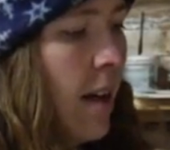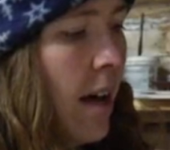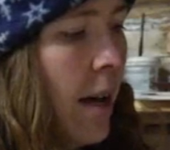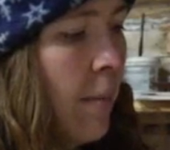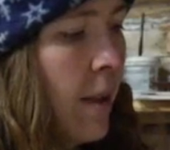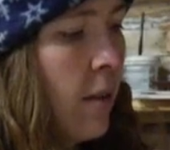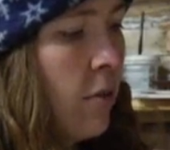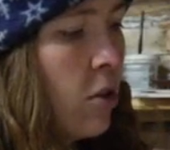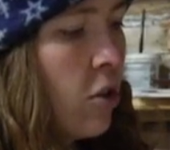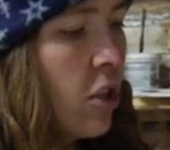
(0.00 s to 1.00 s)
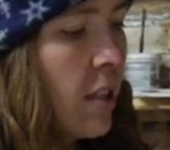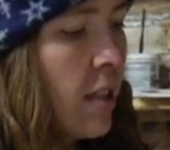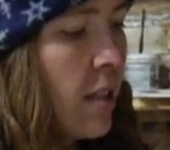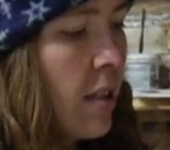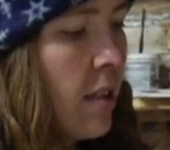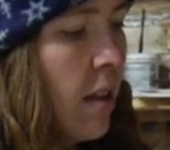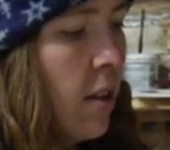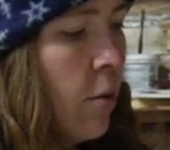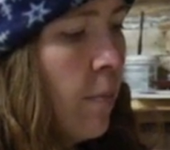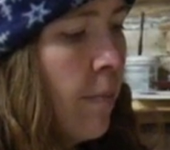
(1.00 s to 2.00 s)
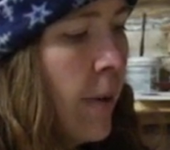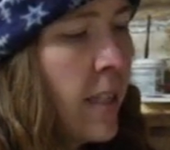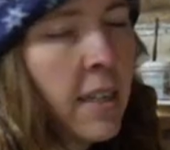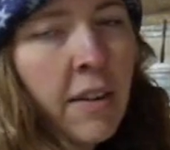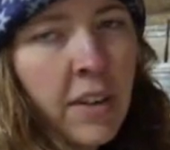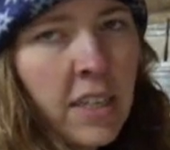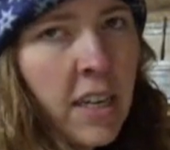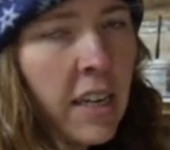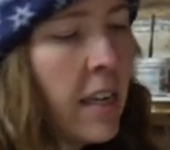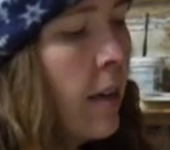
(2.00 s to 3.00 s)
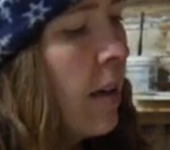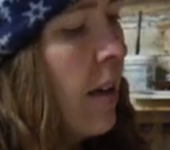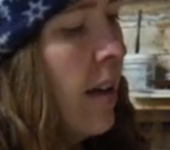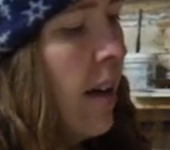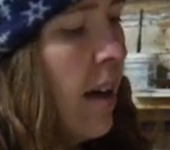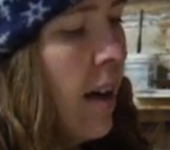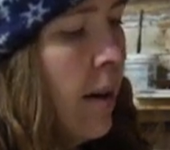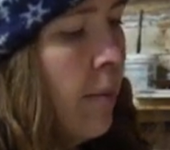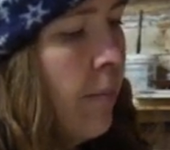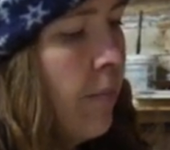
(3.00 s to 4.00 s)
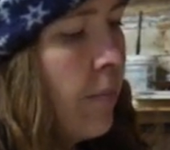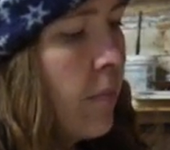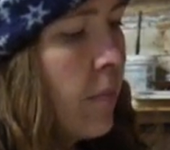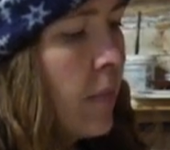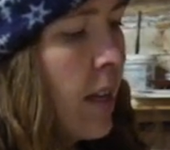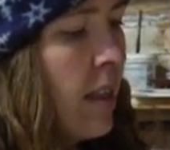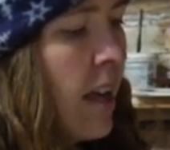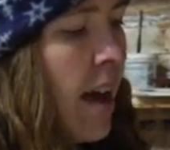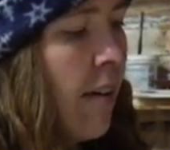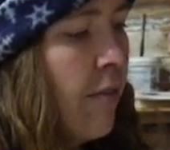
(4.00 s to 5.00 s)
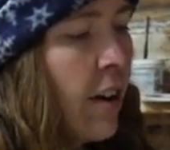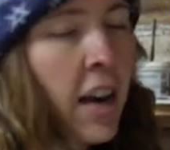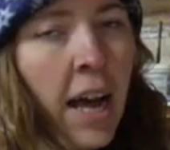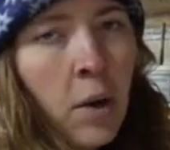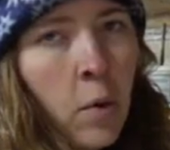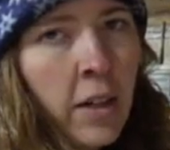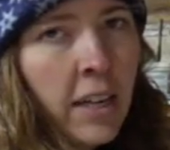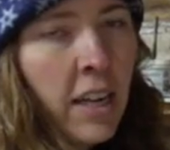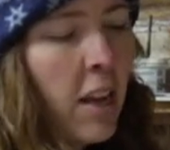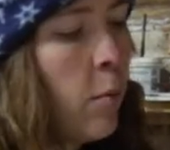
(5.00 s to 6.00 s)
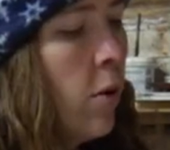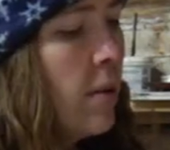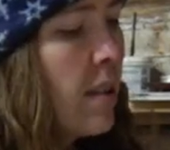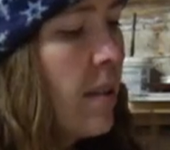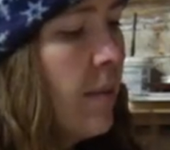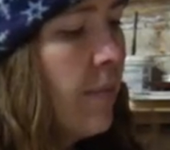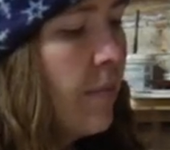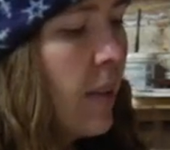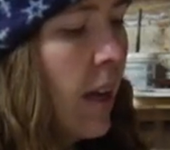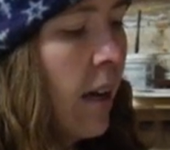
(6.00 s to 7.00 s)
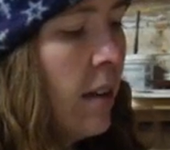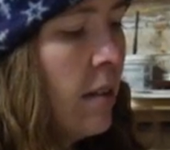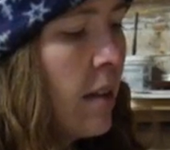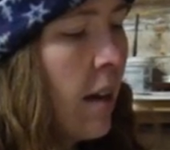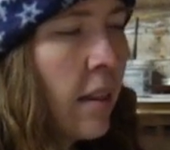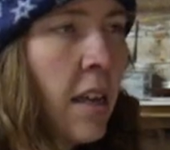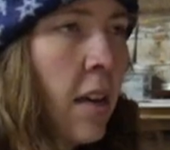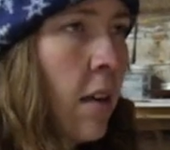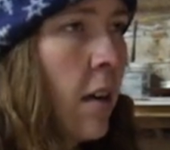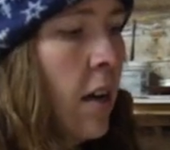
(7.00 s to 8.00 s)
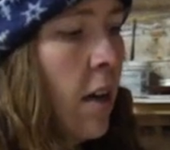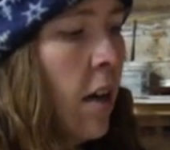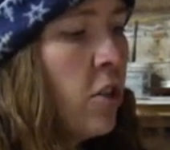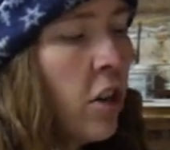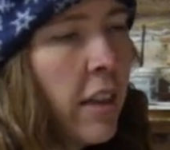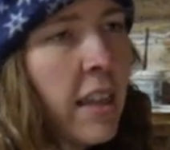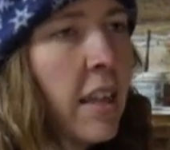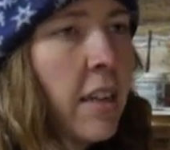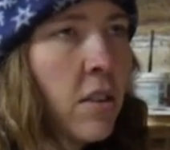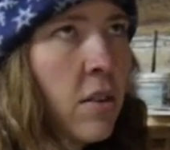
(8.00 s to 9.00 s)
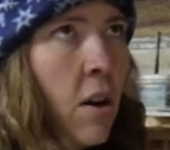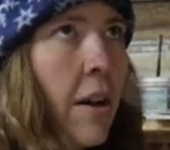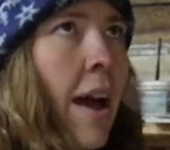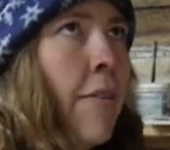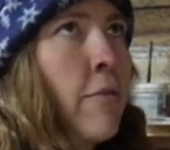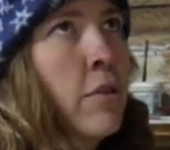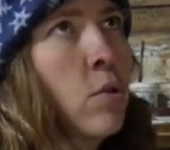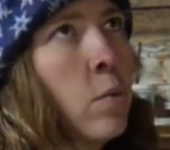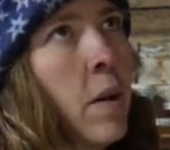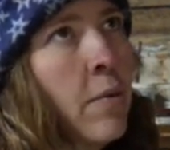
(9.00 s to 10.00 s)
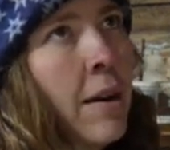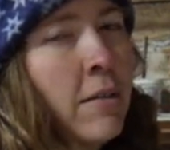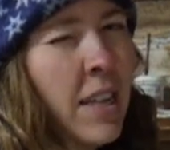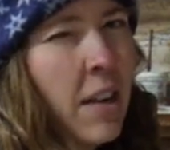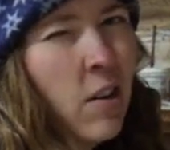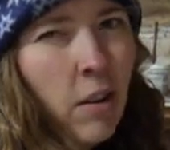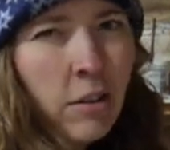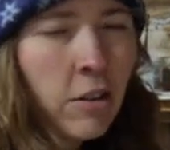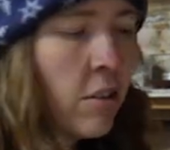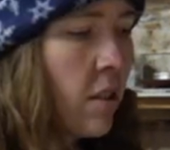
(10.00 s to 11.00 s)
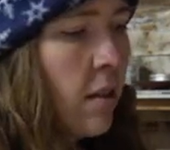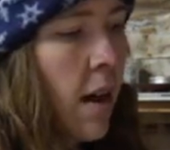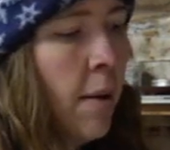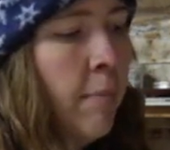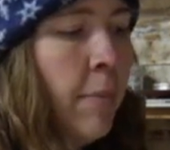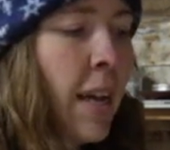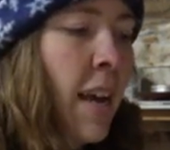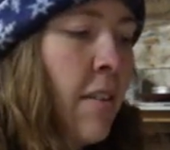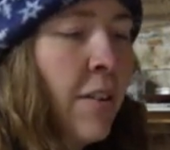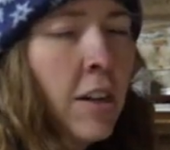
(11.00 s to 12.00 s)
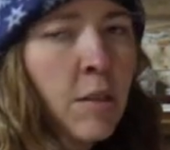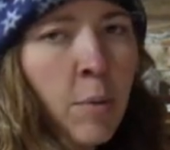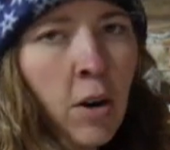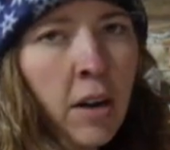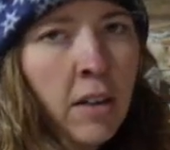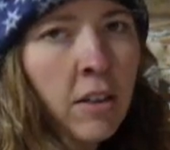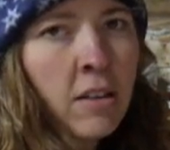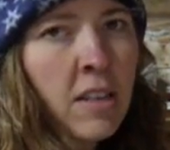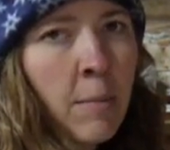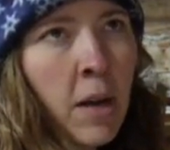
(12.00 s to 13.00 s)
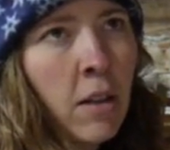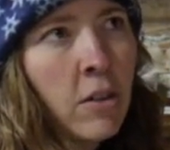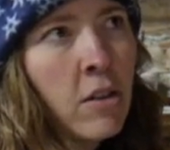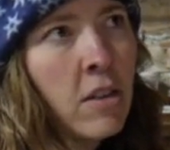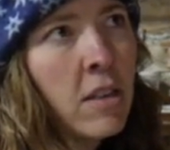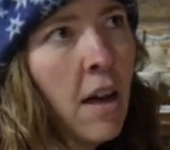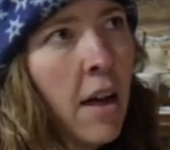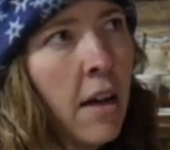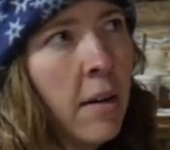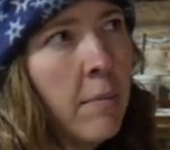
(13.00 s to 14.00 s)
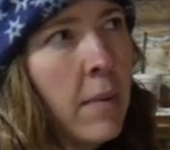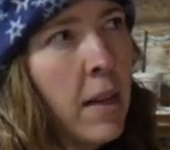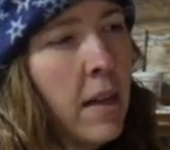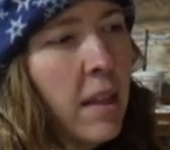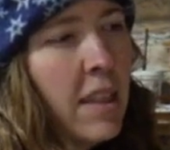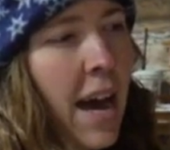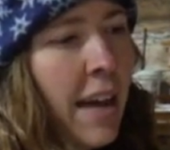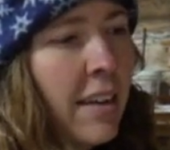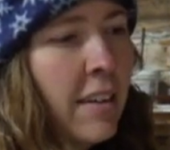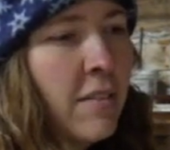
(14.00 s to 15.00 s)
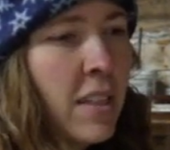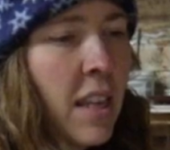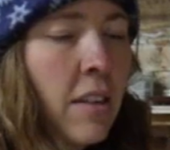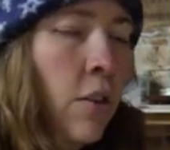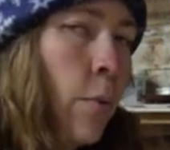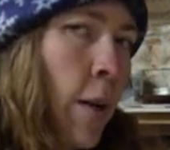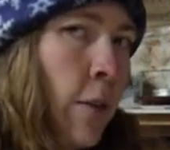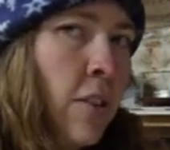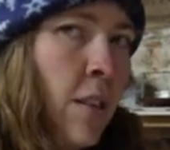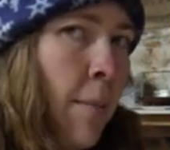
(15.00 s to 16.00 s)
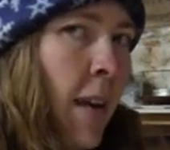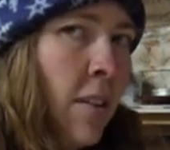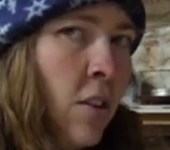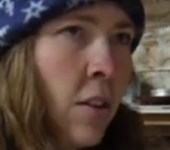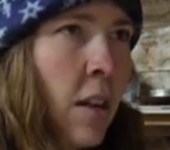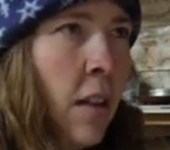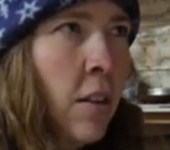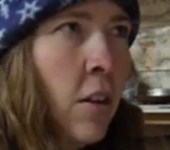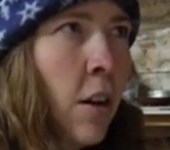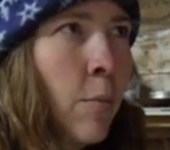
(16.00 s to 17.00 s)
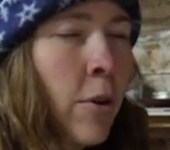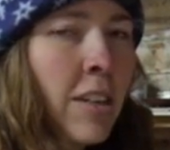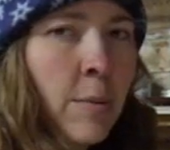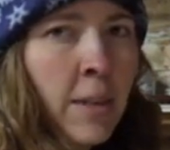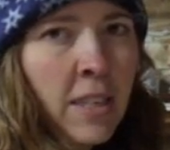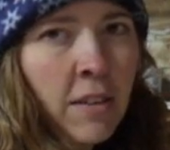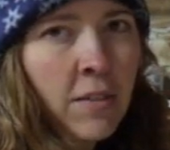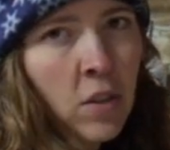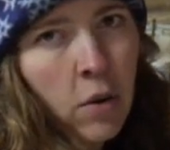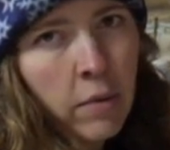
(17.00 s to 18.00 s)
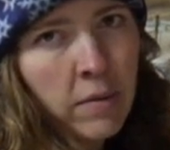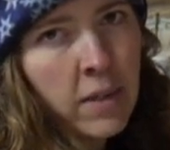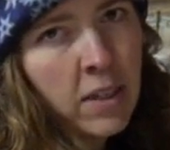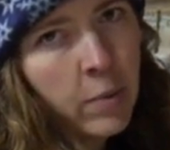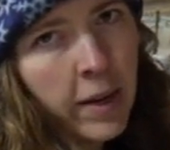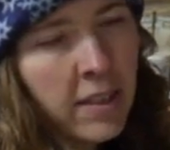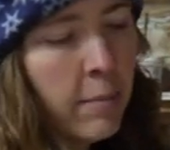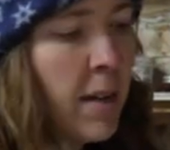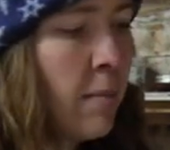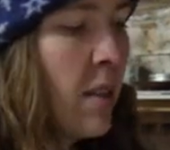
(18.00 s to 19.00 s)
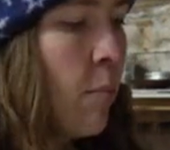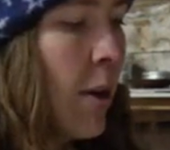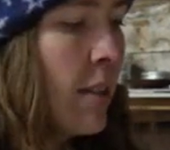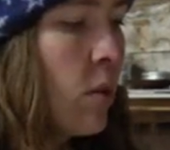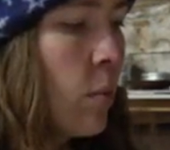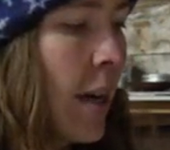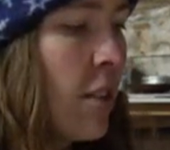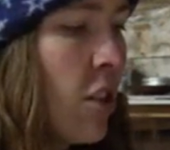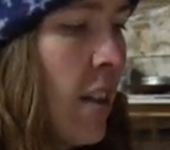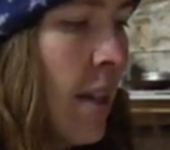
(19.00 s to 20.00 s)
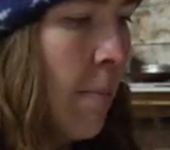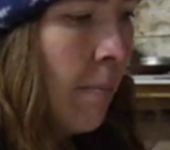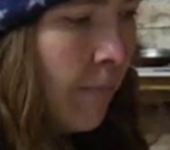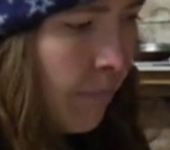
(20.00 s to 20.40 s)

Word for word: Um, and those are just, they're based out of Kentucky. Um, and they have very high quality enamels. And I think a jar like this on average will run around $10, um, but it kind of varies per color. Some colors, um, the additives that were used to make a certain color are more expensive, so that's why sometimes the price will range on them.